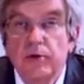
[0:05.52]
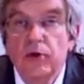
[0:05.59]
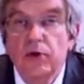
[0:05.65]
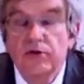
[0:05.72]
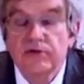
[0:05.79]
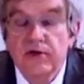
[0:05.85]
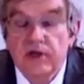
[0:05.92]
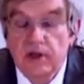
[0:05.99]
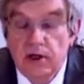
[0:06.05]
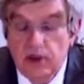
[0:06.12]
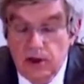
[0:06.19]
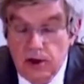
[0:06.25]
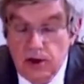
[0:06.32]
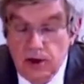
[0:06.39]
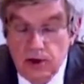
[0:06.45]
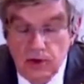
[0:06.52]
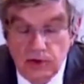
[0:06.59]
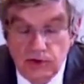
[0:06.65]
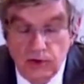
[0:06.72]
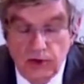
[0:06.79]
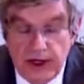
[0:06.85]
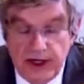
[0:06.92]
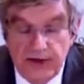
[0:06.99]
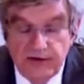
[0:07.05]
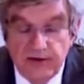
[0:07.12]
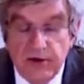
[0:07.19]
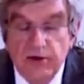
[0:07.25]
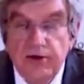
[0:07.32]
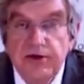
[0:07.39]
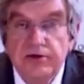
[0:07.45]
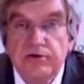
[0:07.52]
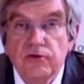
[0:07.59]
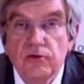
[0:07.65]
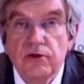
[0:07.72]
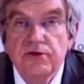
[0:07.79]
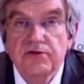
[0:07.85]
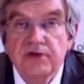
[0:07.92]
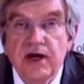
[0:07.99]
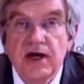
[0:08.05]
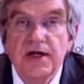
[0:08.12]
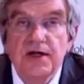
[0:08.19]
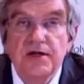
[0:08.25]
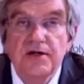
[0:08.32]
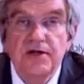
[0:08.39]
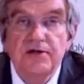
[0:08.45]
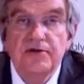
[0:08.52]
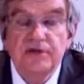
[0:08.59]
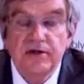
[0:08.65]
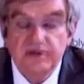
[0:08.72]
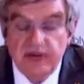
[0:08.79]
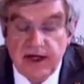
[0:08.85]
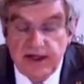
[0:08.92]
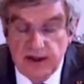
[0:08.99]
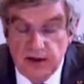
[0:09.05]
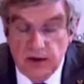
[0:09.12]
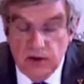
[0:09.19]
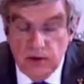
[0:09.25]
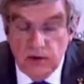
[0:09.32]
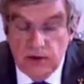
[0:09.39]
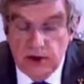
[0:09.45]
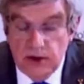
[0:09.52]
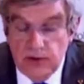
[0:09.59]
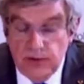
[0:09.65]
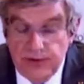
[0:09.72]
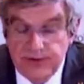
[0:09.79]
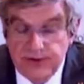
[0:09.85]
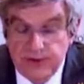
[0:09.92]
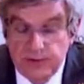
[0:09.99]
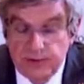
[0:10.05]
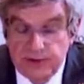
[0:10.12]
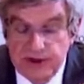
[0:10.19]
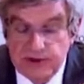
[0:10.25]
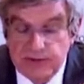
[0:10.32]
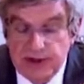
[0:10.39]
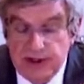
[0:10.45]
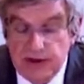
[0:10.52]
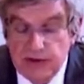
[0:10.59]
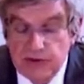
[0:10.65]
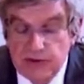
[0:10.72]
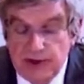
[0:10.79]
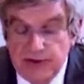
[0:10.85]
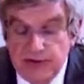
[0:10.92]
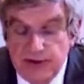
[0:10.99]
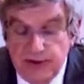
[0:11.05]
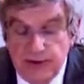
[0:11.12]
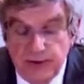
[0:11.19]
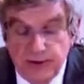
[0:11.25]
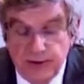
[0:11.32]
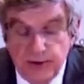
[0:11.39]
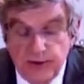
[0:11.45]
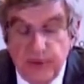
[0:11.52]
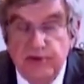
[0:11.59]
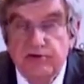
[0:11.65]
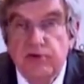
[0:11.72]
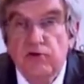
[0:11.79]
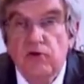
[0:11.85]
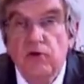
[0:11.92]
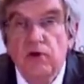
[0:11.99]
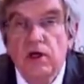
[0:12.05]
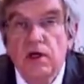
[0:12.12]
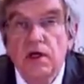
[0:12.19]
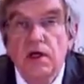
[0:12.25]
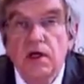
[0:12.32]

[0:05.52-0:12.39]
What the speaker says: board to enter into a targeted dialogue with Brisbane 2032